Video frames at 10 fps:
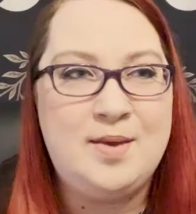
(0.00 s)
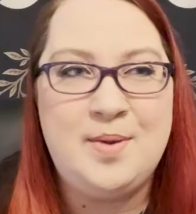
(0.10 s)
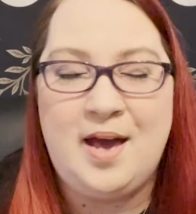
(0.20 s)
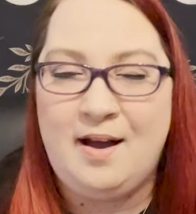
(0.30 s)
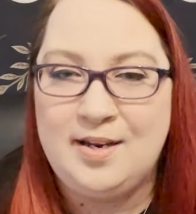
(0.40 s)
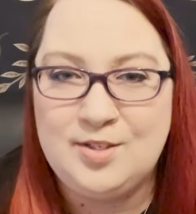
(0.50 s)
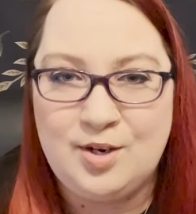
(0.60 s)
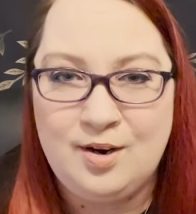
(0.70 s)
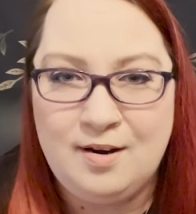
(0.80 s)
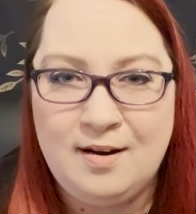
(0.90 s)
behind
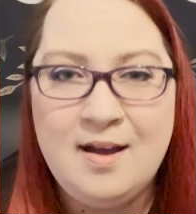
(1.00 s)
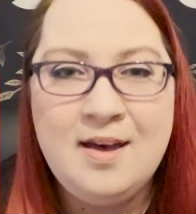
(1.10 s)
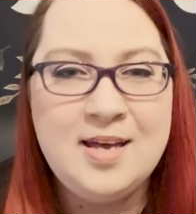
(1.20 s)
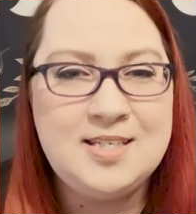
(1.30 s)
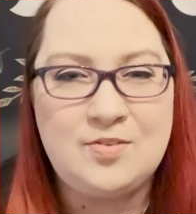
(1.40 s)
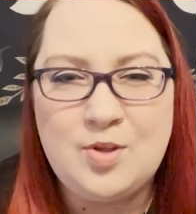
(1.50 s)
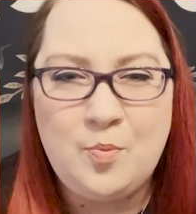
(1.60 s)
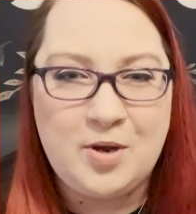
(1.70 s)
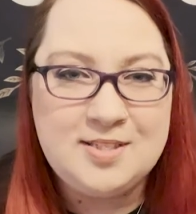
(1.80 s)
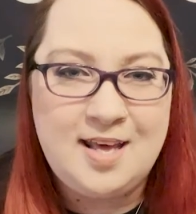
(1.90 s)
her. Definitely
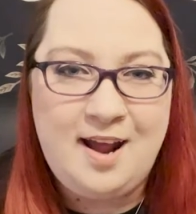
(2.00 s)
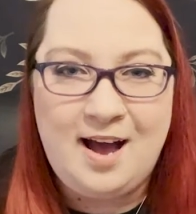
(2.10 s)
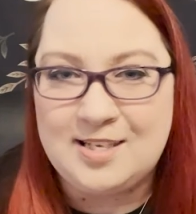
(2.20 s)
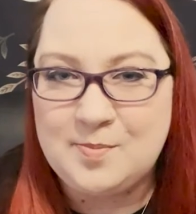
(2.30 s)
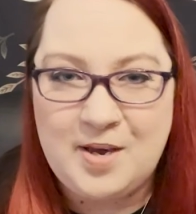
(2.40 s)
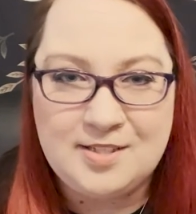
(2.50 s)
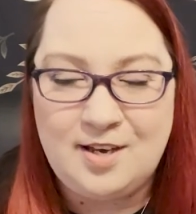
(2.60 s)
brings that aspect